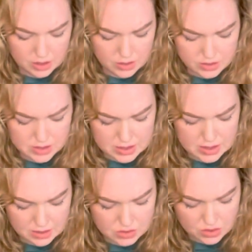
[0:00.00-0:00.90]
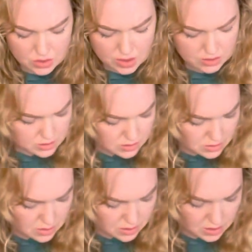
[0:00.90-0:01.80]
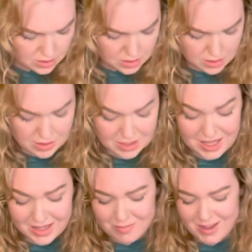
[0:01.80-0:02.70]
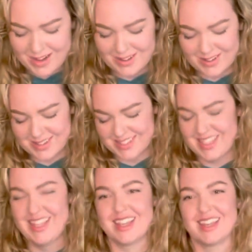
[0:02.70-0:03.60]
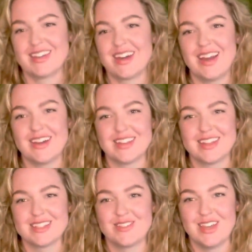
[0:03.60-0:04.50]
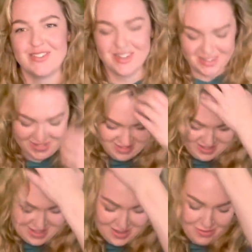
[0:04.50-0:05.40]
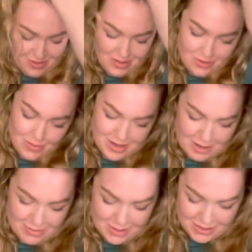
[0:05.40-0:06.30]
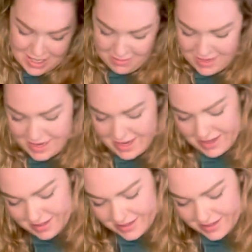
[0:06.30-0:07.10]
Who's this Knight of Swords? King of Pentacles. You got all these people. What have you been up to, Gemini?